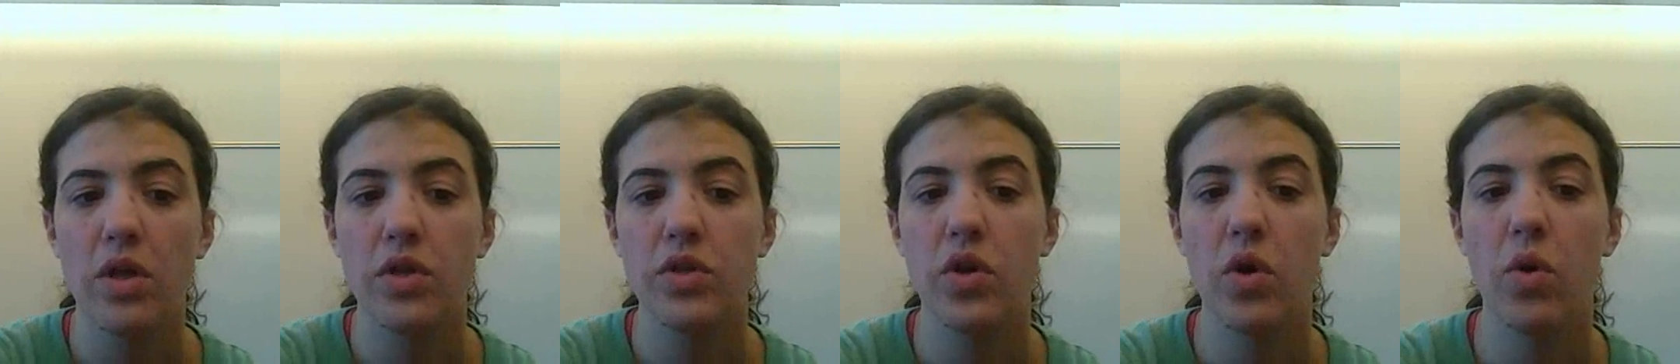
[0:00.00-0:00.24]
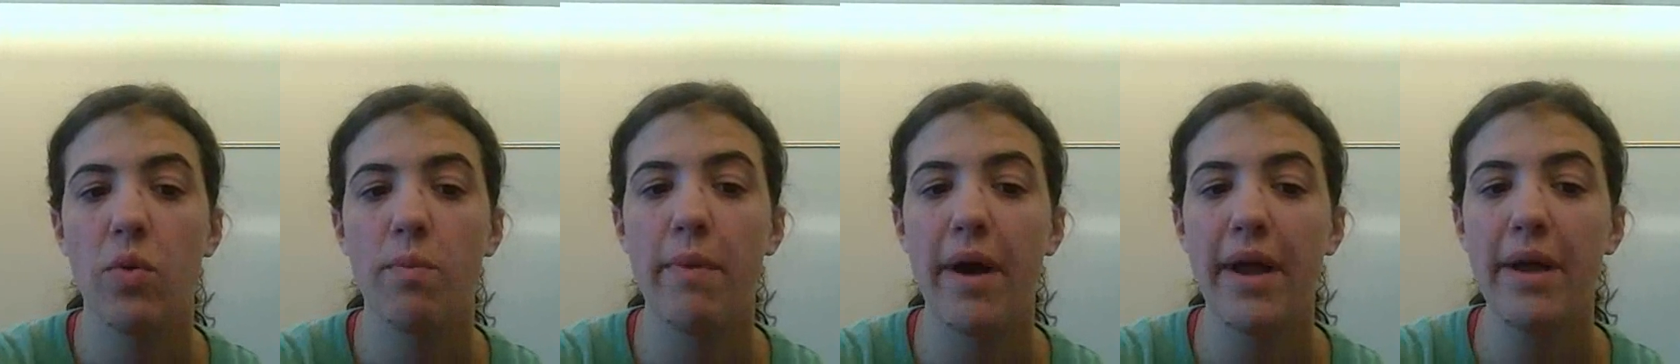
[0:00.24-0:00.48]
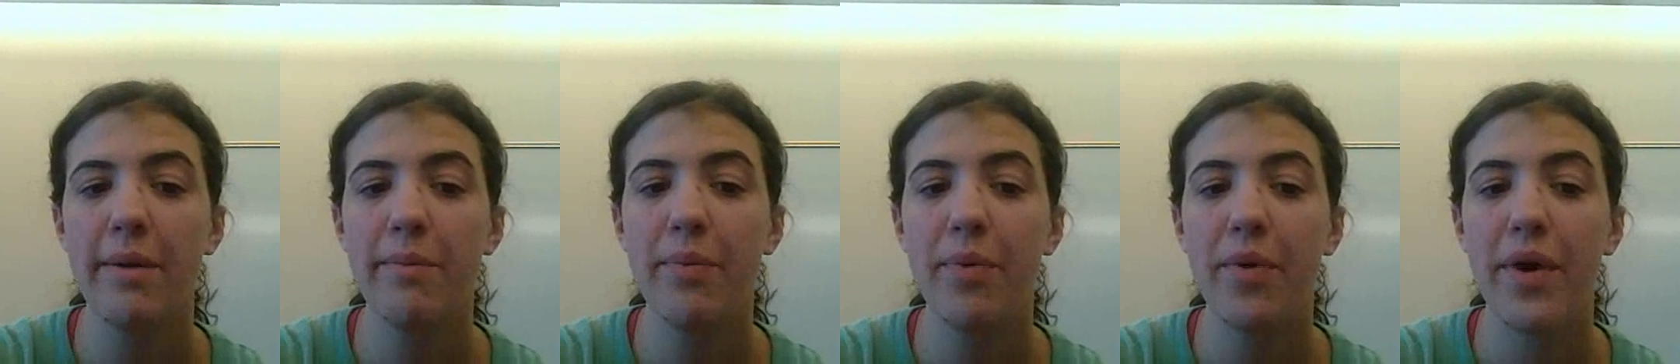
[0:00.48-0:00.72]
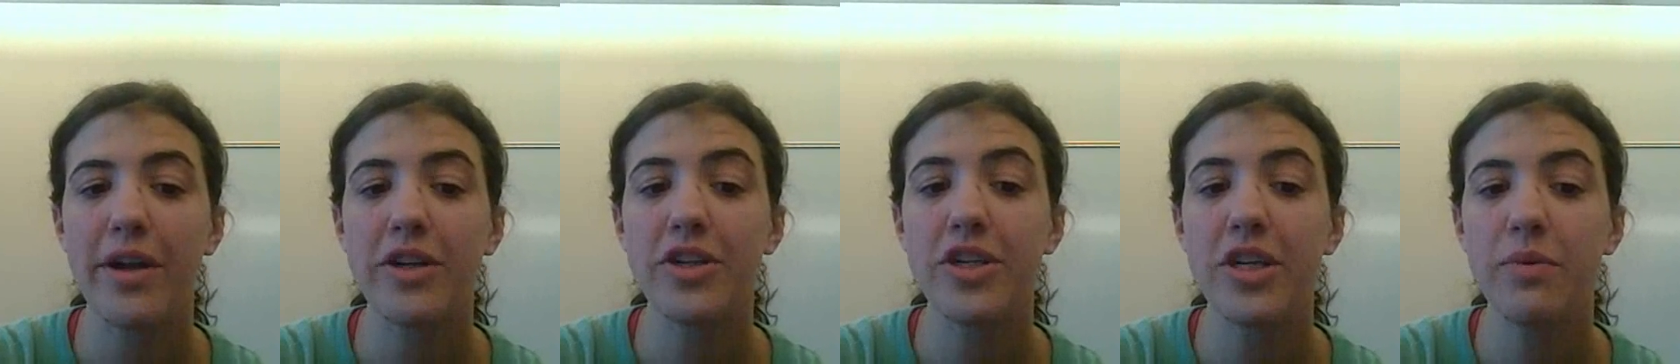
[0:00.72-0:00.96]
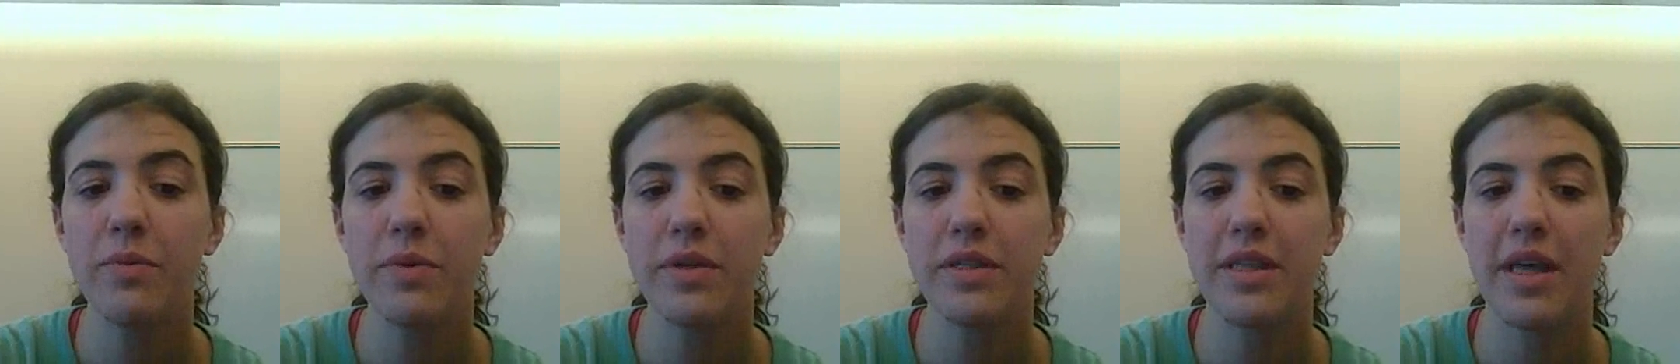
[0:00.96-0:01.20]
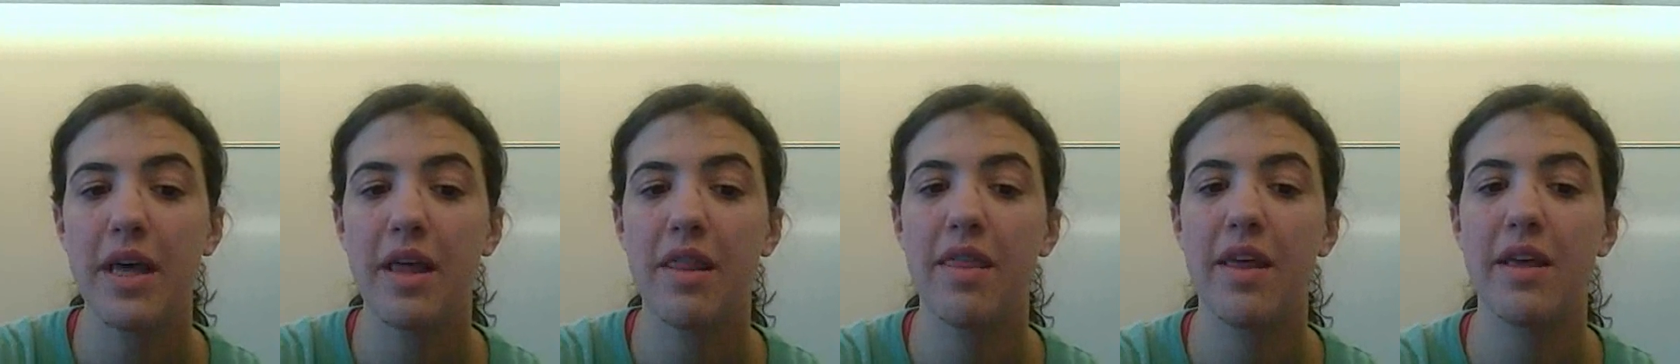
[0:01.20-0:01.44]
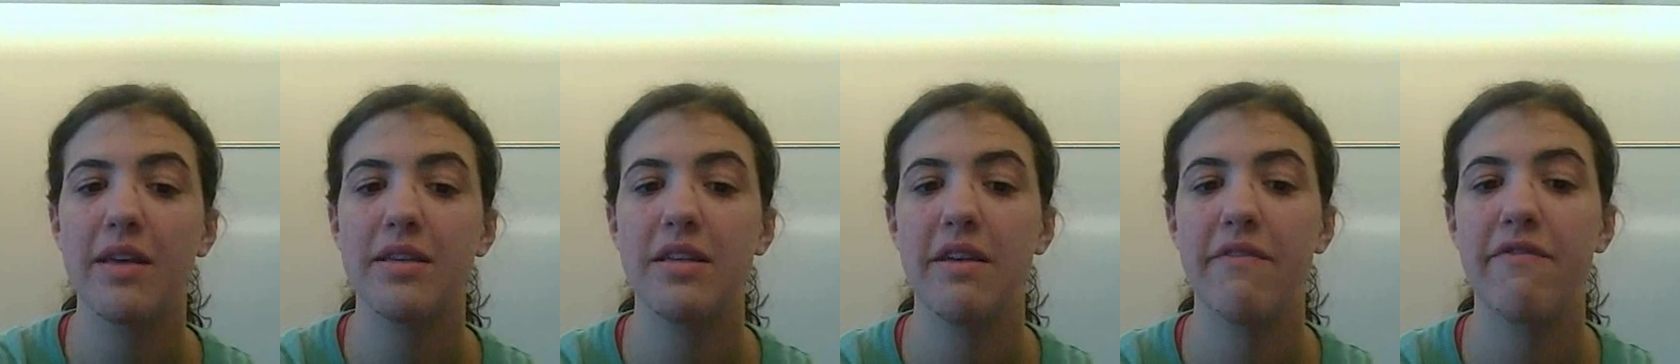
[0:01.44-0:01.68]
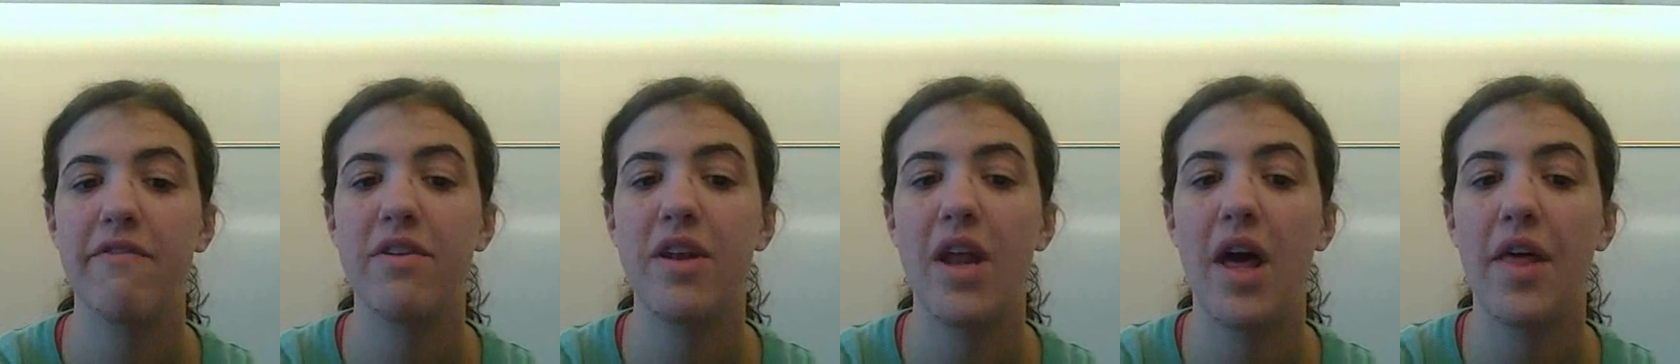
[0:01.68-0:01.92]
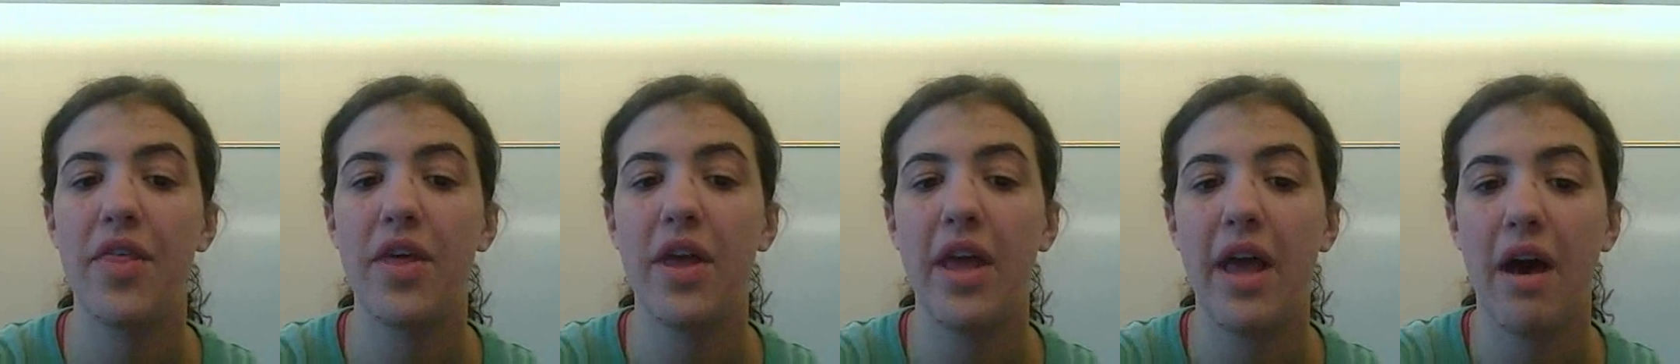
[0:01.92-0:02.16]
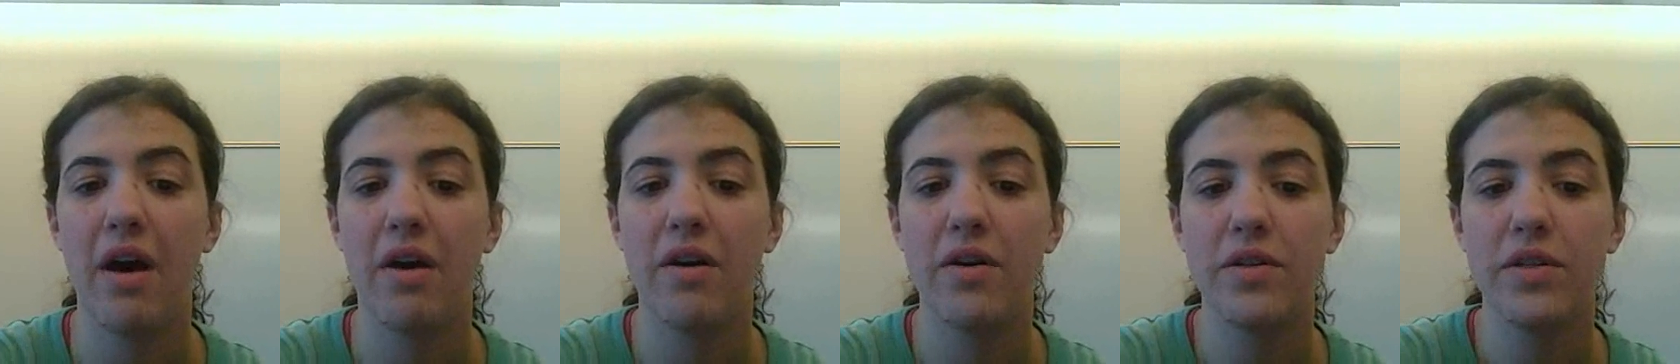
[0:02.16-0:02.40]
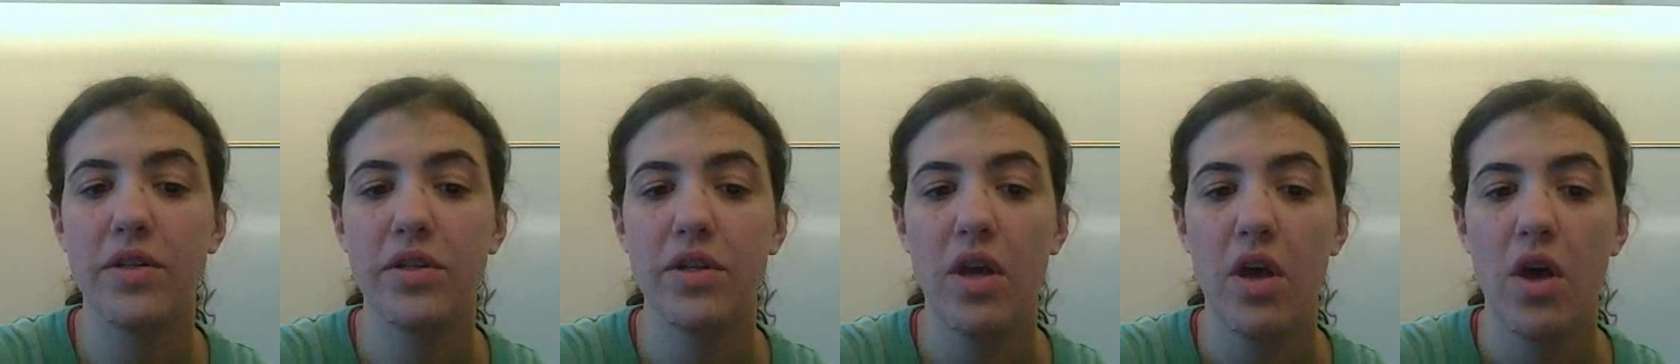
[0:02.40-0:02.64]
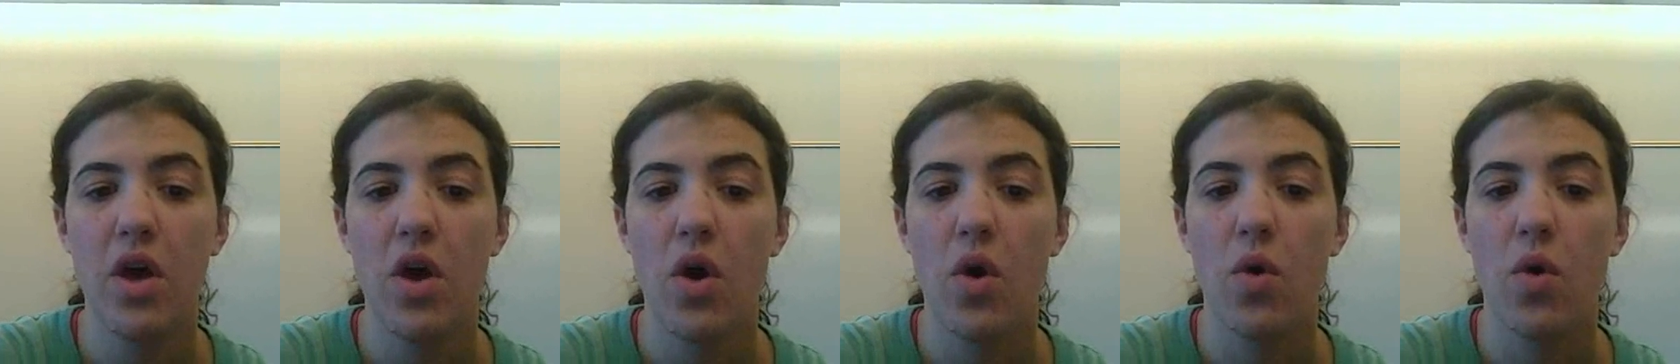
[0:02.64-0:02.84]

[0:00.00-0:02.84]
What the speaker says: So my impression was that this, if nothing else,